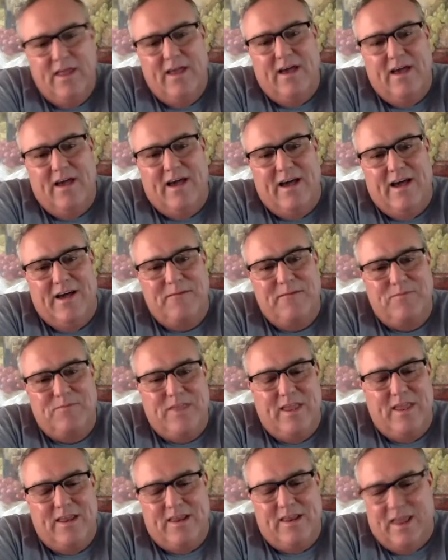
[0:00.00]
Um,
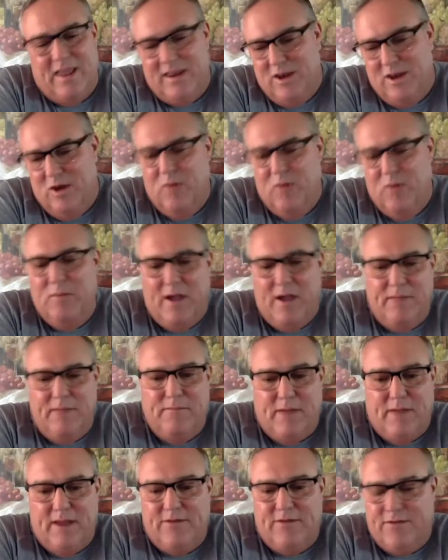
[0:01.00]
and and you know my
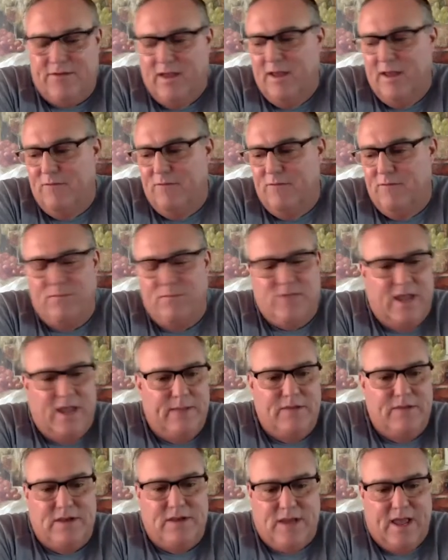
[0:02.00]
my son from
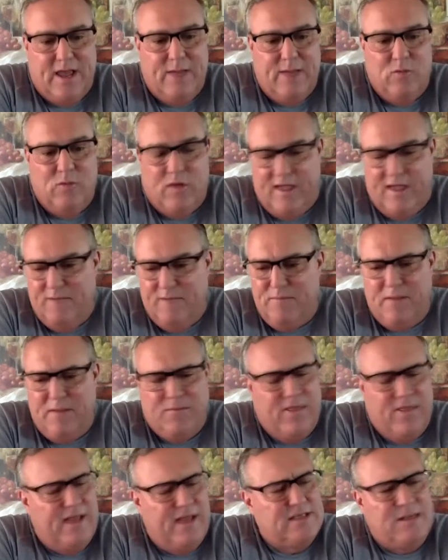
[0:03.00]
time to time will have
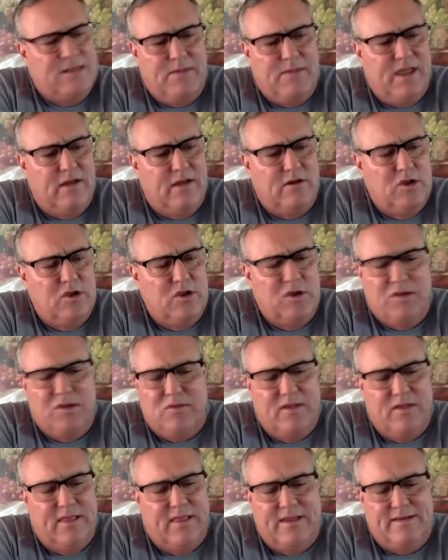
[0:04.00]
people asking, hey, are you in
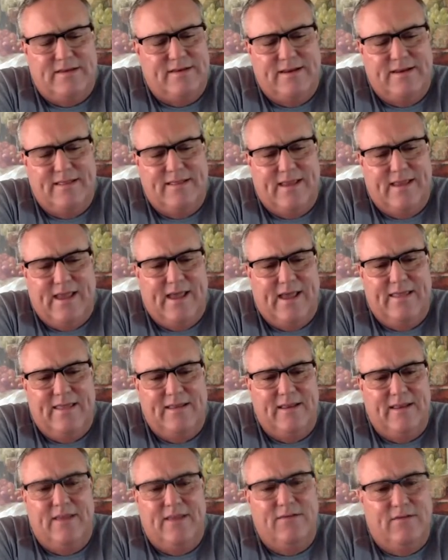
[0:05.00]
relation to the guy
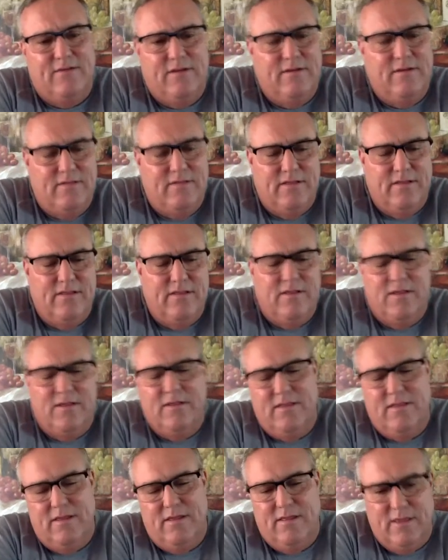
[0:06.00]
that does the the,
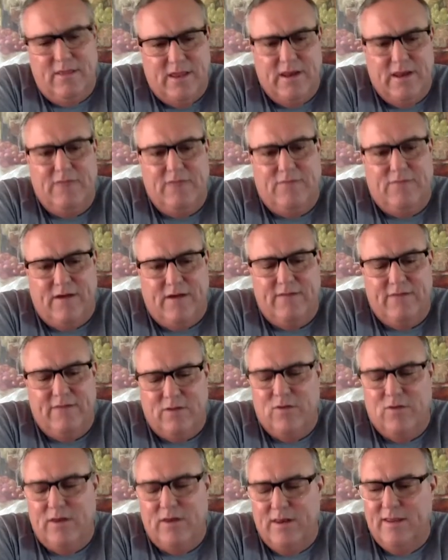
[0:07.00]
the, the Indy
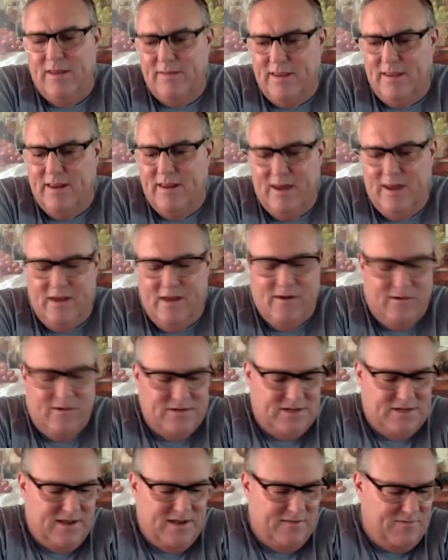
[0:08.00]
500 and does the IndyCar
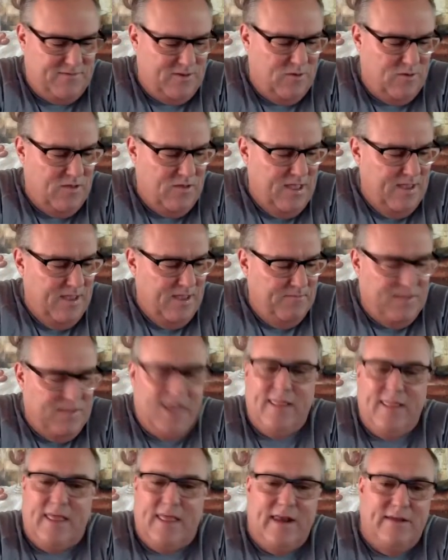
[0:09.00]
stuff? So
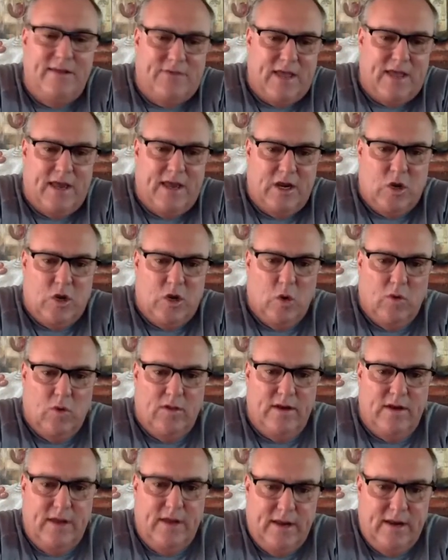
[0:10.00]
that, that is kind of cool.
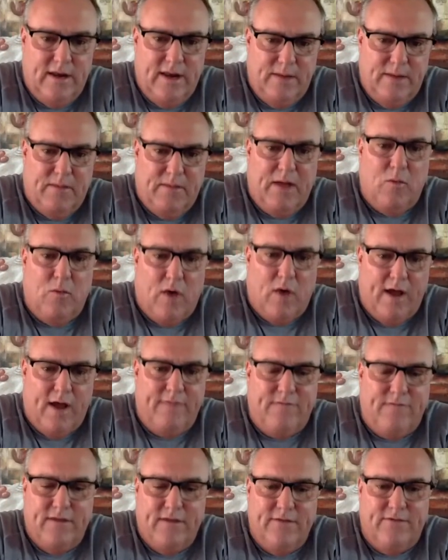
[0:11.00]
And, and and my
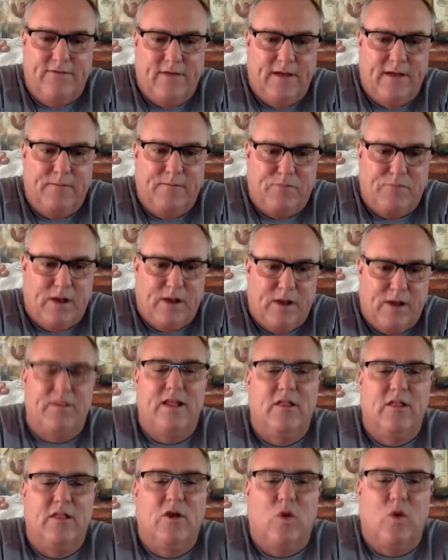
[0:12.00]
wife is uh, probably
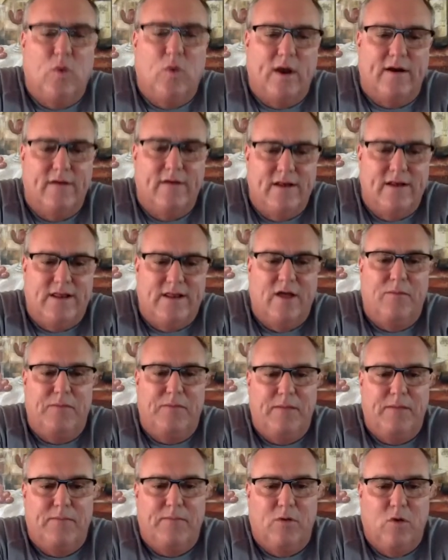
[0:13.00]
a little quicker to tell
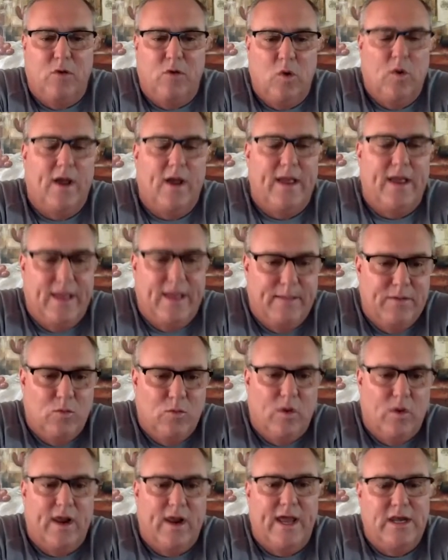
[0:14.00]
people who I am and
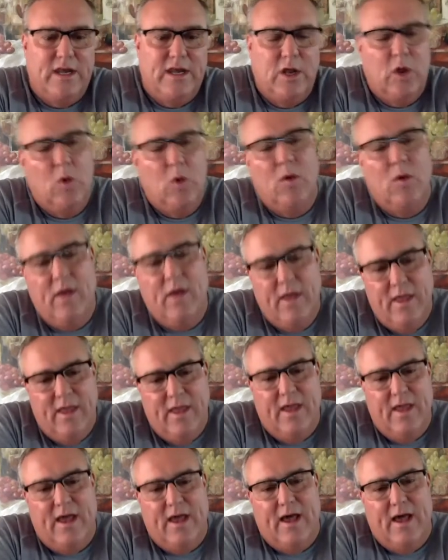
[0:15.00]
what I do
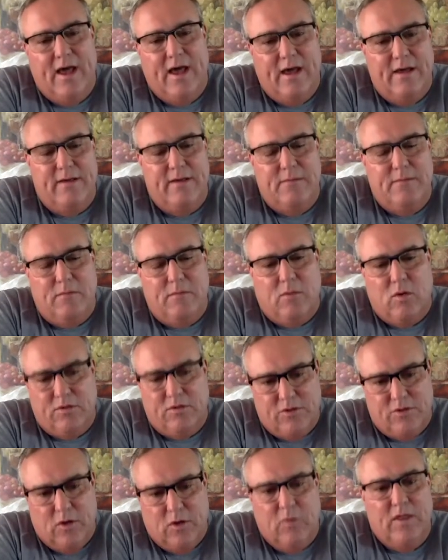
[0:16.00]
uh, more
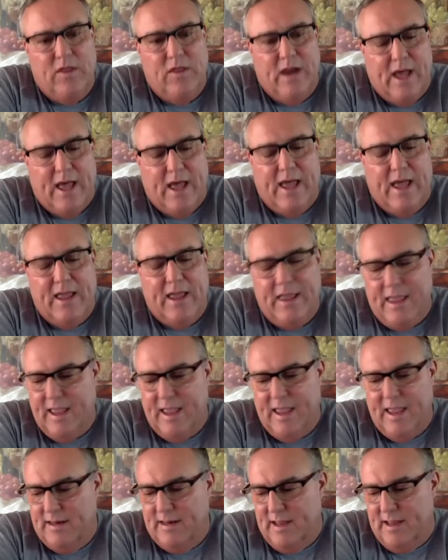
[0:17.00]
so than I.
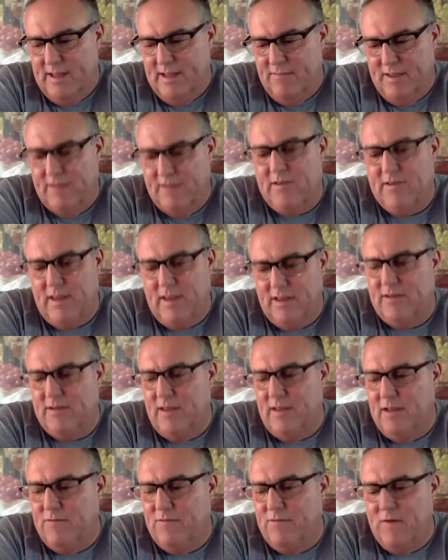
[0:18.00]
And uh, it's it's
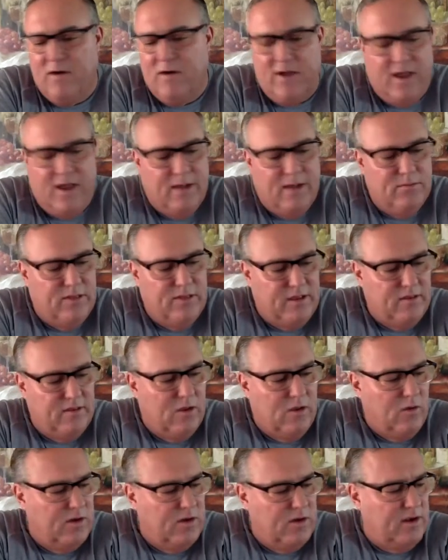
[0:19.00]
it's very humbling,
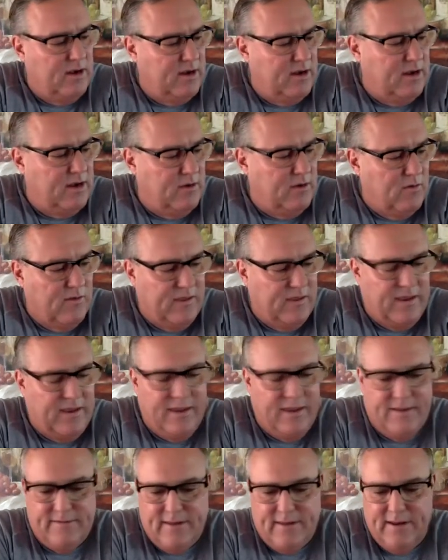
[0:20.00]
though it, it, it really
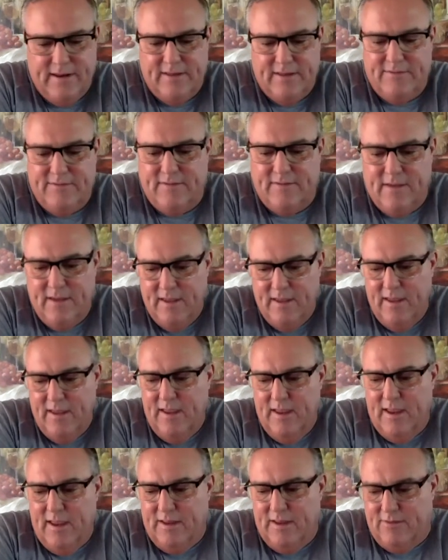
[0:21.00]
is, and it's uh,
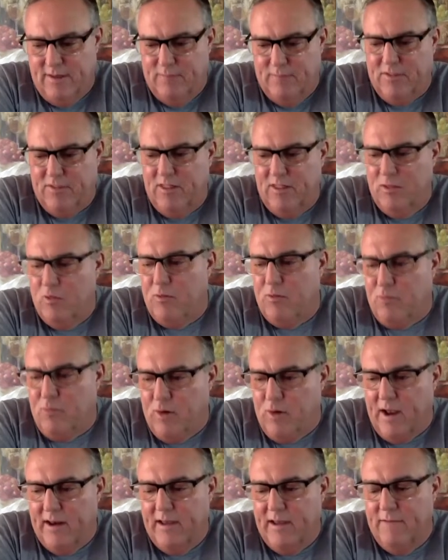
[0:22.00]
it's something that we're
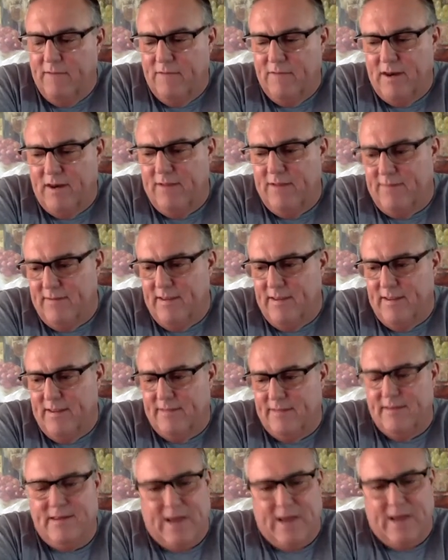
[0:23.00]
proud of, and it's
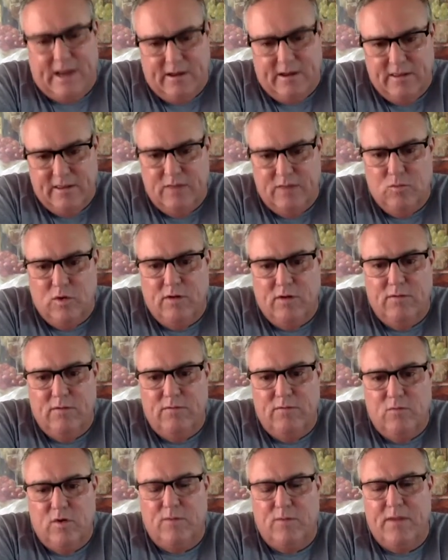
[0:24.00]
it's a title that we're
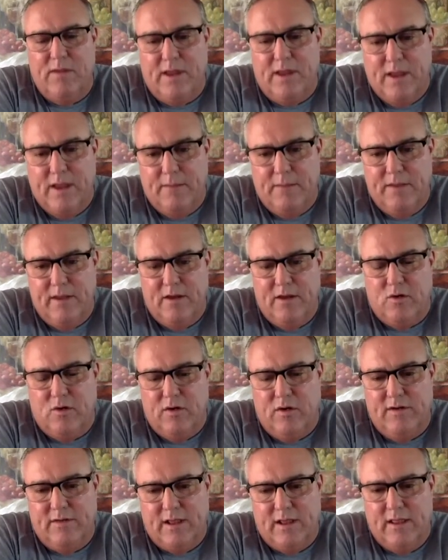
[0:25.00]
we're becoming
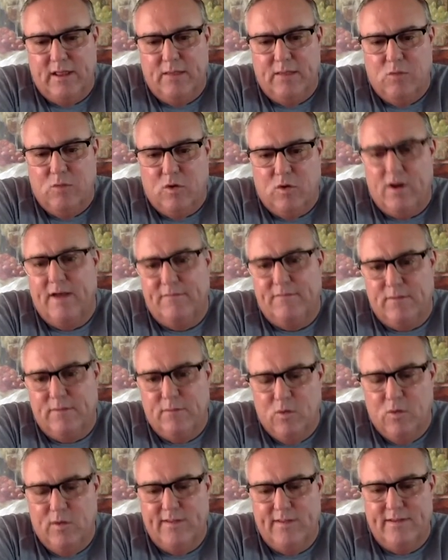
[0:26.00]
increasingly more
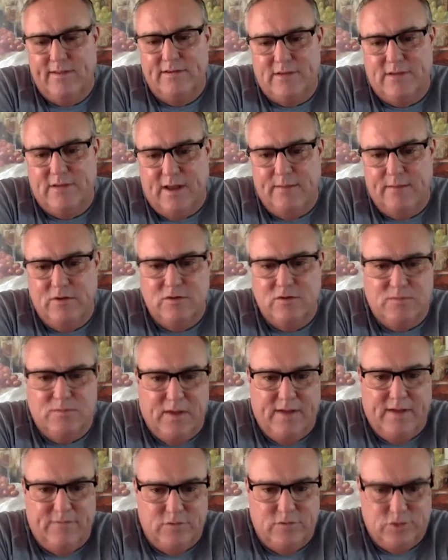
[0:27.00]
comfortable with as time goes by,
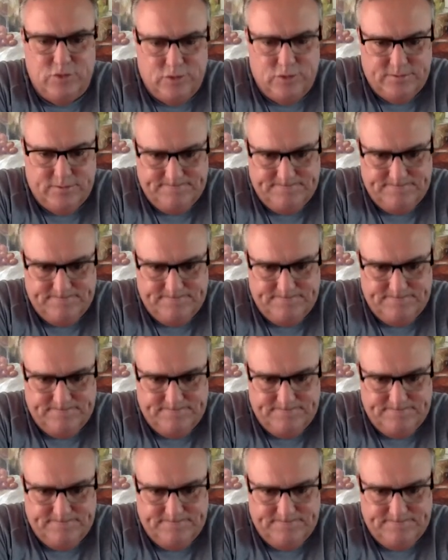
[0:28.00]
for sure.